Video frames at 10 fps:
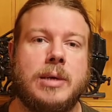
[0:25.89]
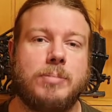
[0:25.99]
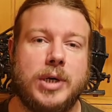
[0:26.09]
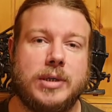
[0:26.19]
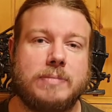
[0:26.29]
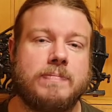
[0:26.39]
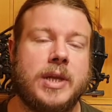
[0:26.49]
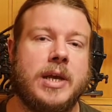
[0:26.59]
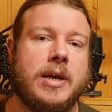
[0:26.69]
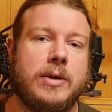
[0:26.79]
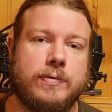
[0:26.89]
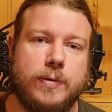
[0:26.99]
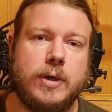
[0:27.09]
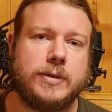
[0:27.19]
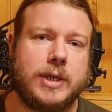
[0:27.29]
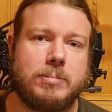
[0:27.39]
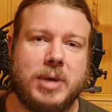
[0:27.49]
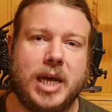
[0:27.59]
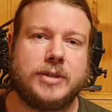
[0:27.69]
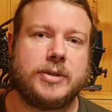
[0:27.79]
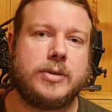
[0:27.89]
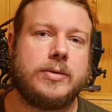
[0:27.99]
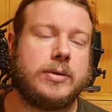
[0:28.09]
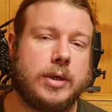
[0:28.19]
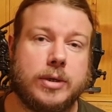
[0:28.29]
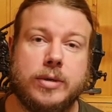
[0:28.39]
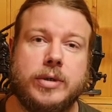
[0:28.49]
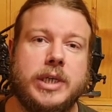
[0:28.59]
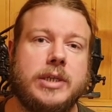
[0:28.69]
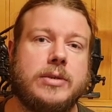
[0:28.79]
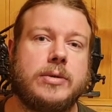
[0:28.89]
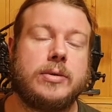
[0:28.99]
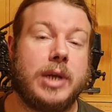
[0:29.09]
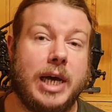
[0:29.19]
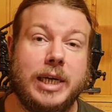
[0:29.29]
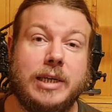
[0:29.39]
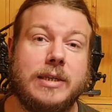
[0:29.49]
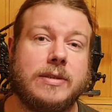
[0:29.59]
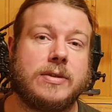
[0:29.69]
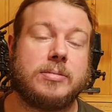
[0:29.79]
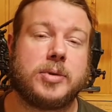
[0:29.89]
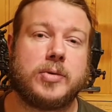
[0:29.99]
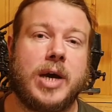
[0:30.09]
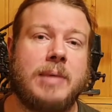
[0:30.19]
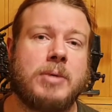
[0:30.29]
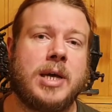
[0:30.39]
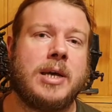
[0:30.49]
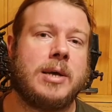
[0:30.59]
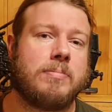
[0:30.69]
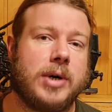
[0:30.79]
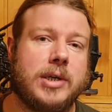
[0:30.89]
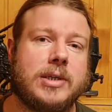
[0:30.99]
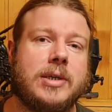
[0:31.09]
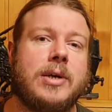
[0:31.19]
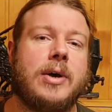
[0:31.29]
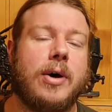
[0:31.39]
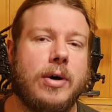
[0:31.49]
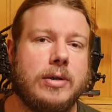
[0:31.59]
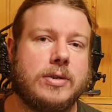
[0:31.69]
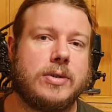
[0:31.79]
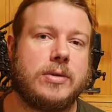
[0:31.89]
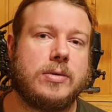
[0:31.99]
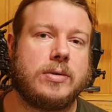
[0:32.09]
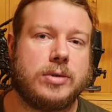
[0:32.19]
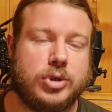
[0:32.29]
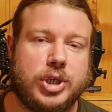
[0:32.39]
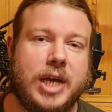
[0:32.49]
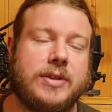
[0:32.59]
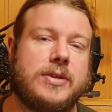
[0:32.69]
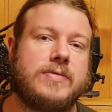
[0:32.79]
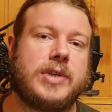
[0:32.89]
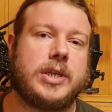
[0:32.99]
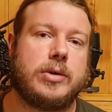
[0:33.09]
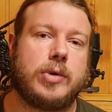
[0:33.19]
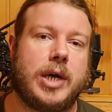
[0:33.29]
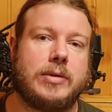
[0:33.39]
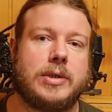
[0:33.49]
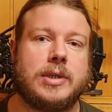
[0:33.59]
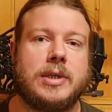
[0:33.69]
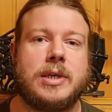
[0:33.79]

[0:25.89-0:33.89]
but first let me ask you not only to like and subscribe, but also to share this video around.